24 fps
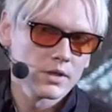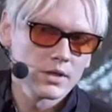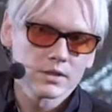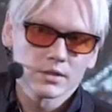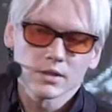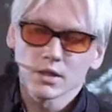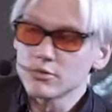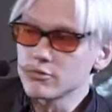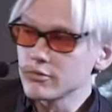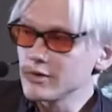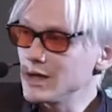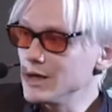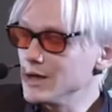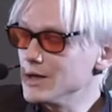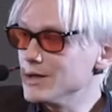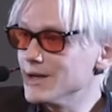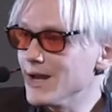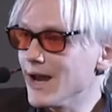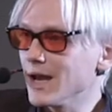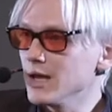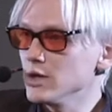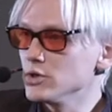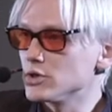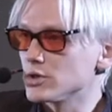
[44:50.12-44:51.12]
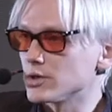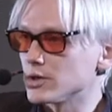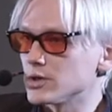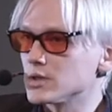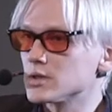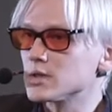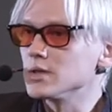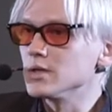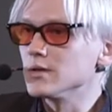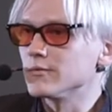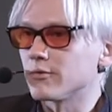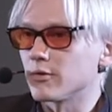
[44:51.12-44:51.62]
is that really
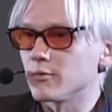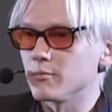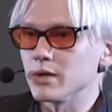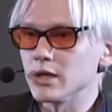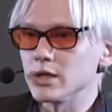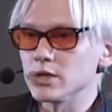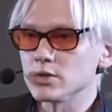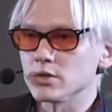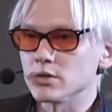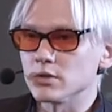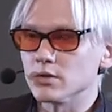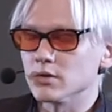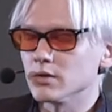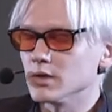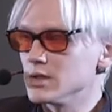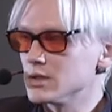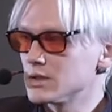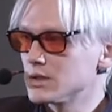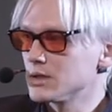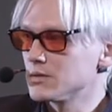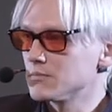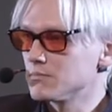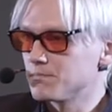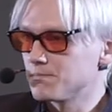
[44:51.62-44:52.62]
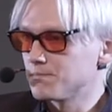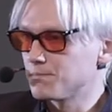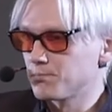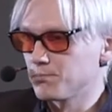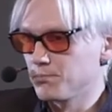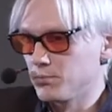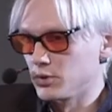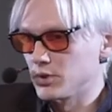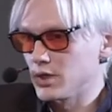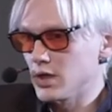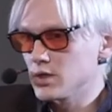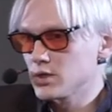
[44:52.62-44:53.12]
dangerous information? Is that
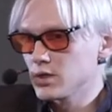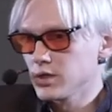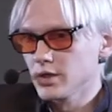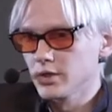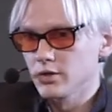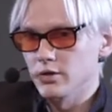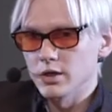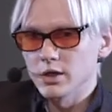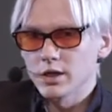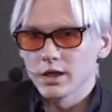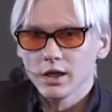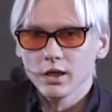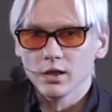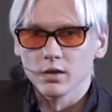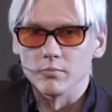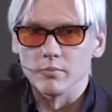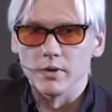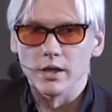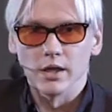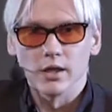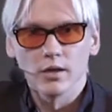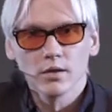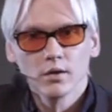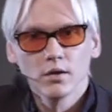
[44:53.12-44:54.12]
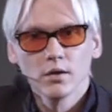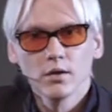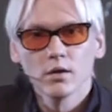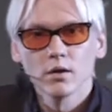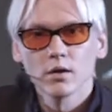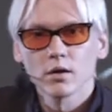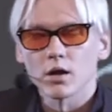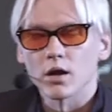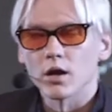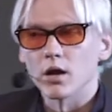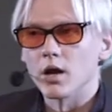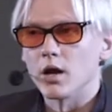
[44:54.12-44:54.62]
potentially going to kill me?
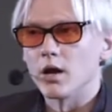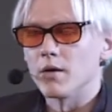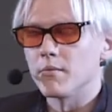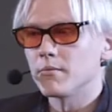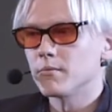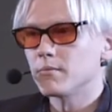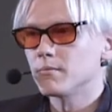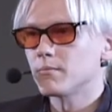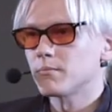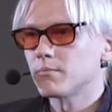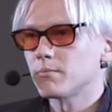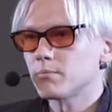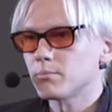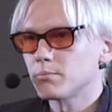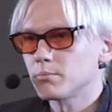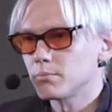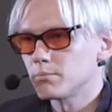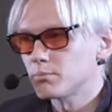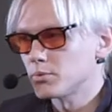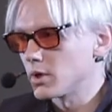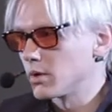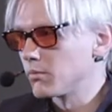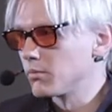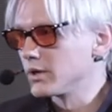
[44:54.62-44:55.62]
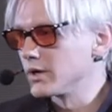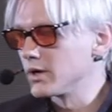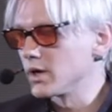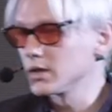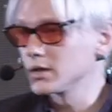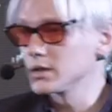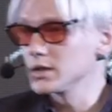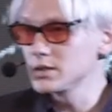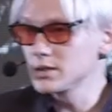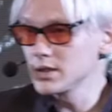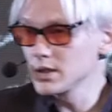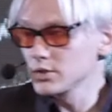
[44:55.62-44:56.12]
Uh, probably
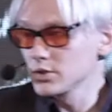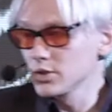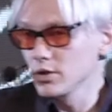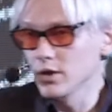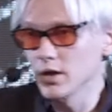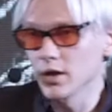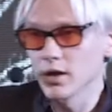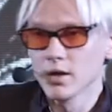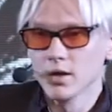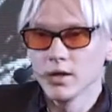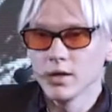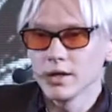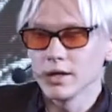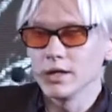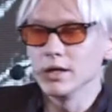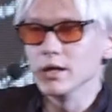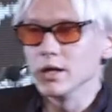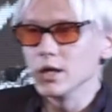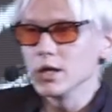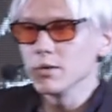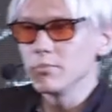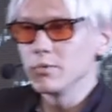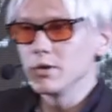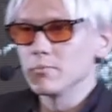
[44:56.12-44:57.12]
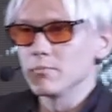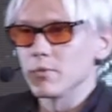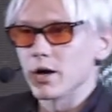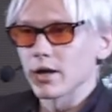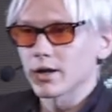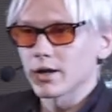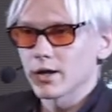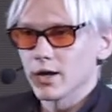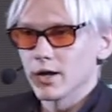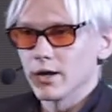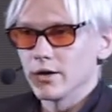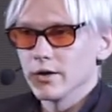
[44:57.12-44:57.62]
not. Is that going to inhibit
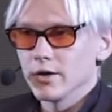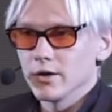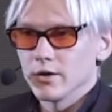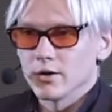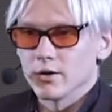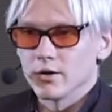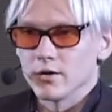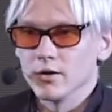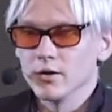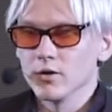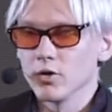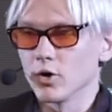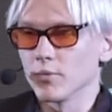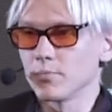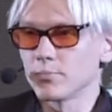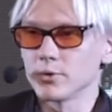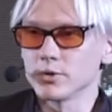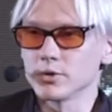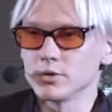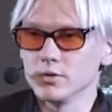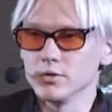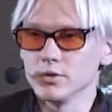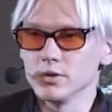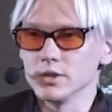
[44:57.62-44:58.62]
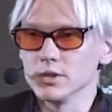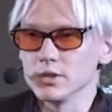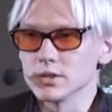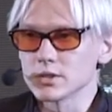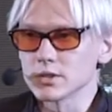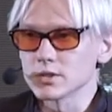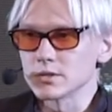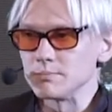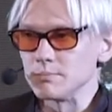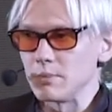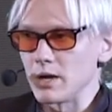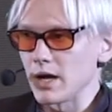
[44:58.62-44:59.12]
my career
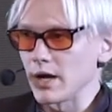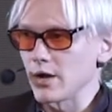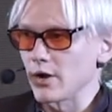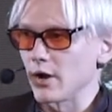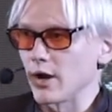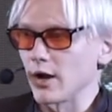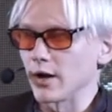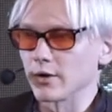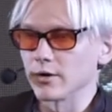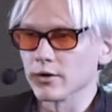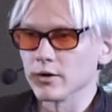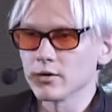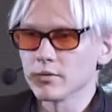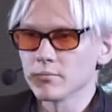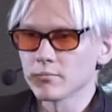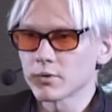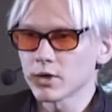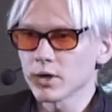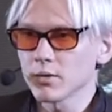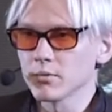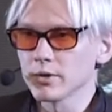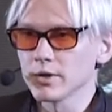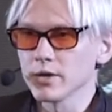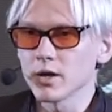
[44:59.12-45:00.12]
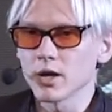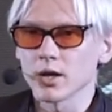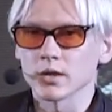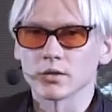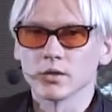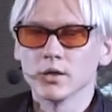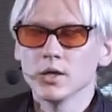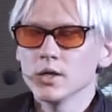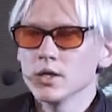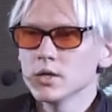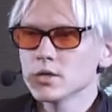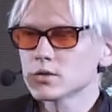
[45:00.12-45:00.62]
opportunities as a biohacker? Probably
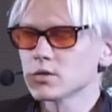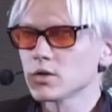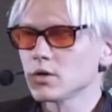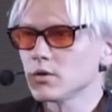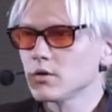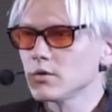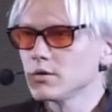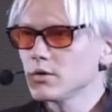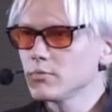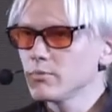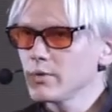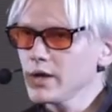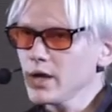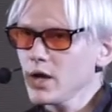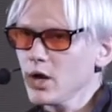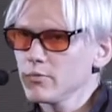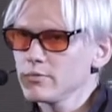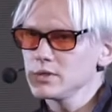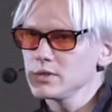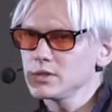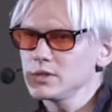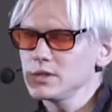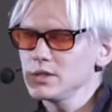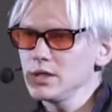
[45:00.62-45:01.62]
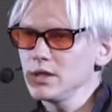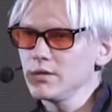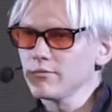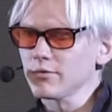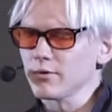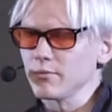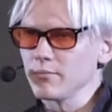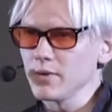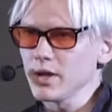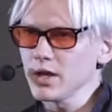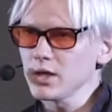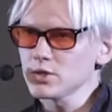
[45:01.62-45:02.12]
not. So the way we see
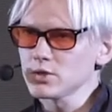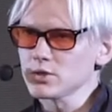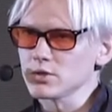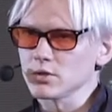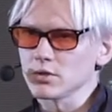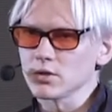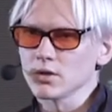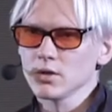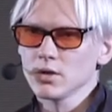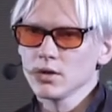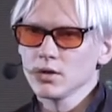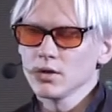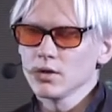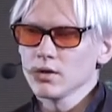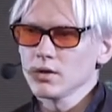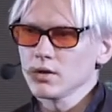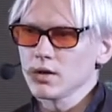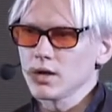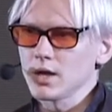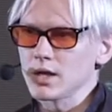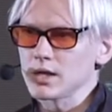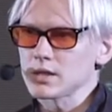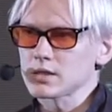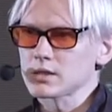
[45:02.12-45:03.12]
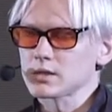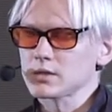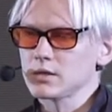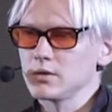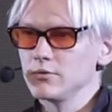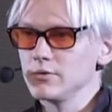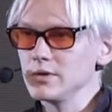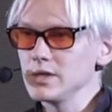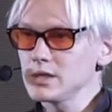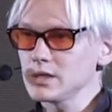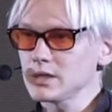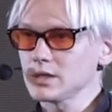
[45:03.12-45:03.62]
information as
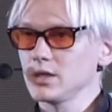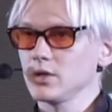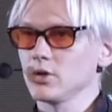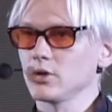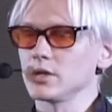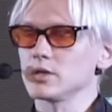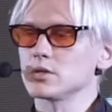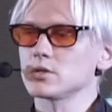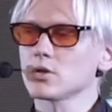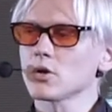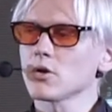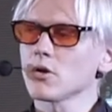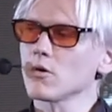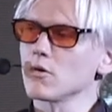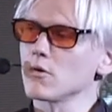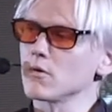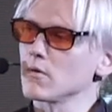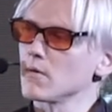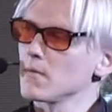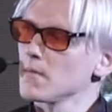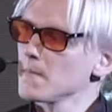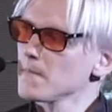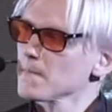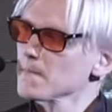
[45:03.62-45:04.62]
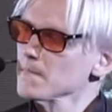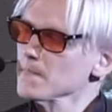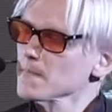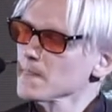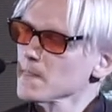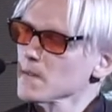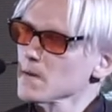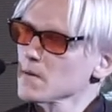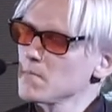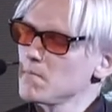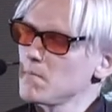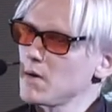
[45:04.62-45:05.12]
risky on its own,
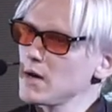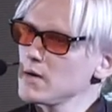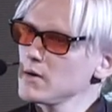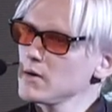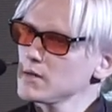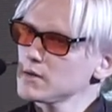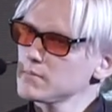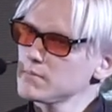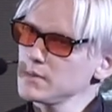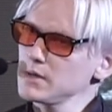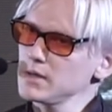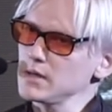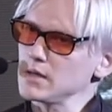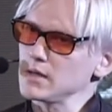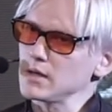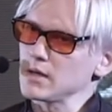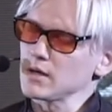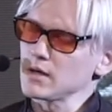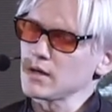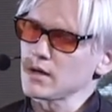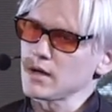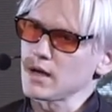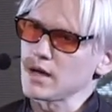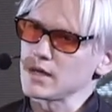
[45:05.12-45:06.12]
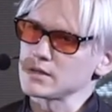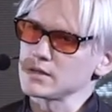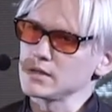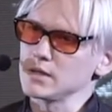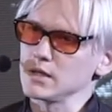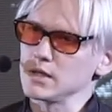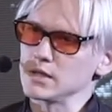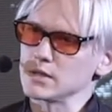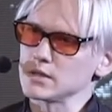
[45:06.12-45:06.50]
might not be as it